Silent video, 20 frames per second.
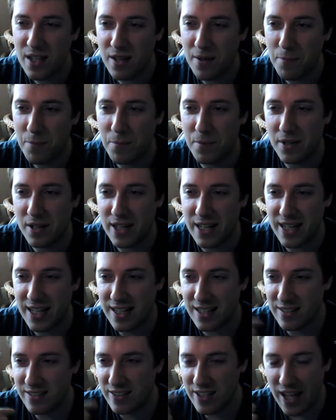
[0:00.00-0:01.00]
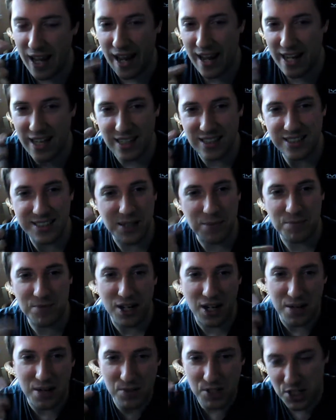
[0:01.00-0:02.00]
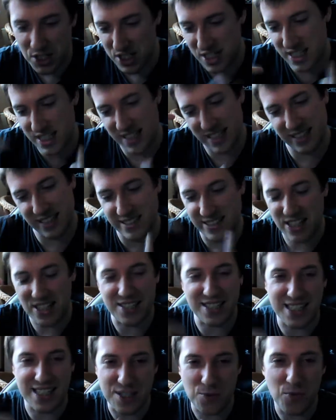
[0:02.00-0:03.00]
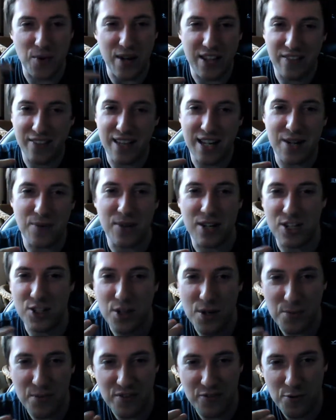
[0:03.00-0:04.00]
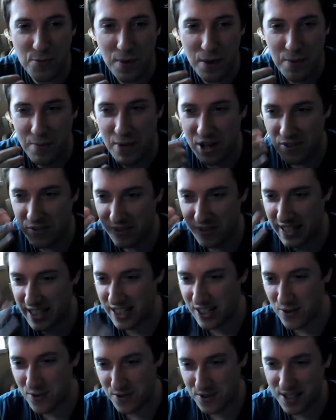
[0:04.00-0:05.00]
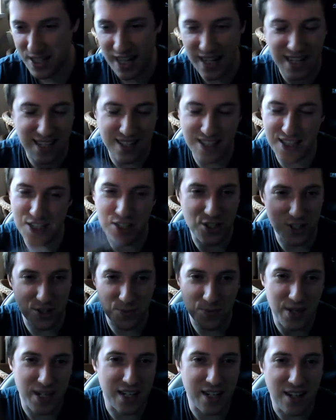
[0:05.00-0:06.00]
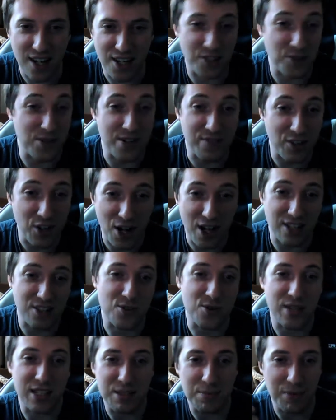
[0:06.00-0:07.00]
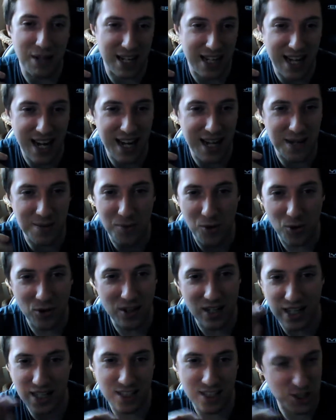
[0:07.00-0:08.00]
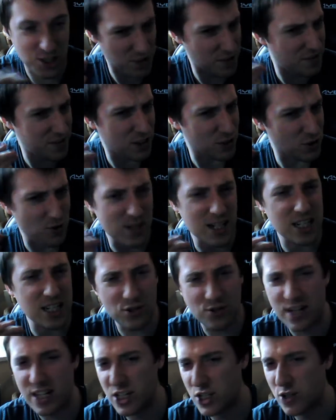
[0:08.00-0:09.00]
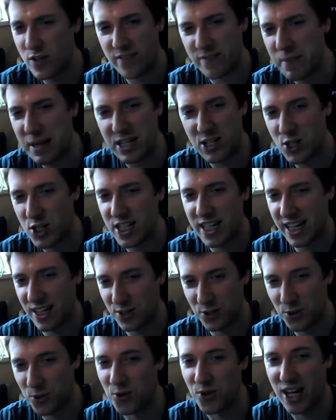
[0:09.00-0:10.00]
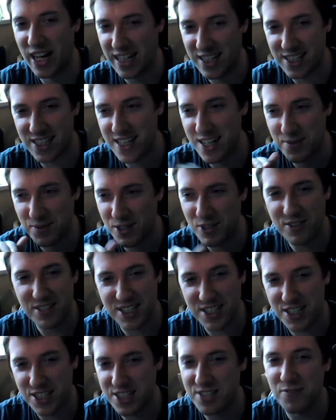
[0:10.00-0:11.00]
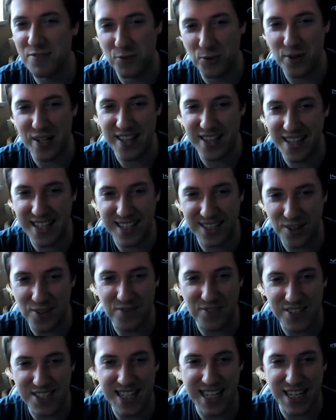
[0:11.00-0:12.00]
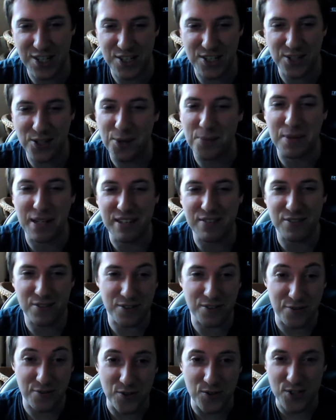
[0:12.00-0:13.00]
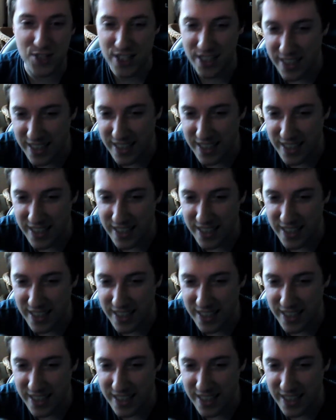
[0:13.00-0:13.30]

But it sometimes just does this weird thing where I try to breathe through my mouth and it goes, and it's just weird. I don't even know how to explain it anymore. It just feels really strange to have mentioned it at all, actually. I'm going to just avoid this conversation topic for the future.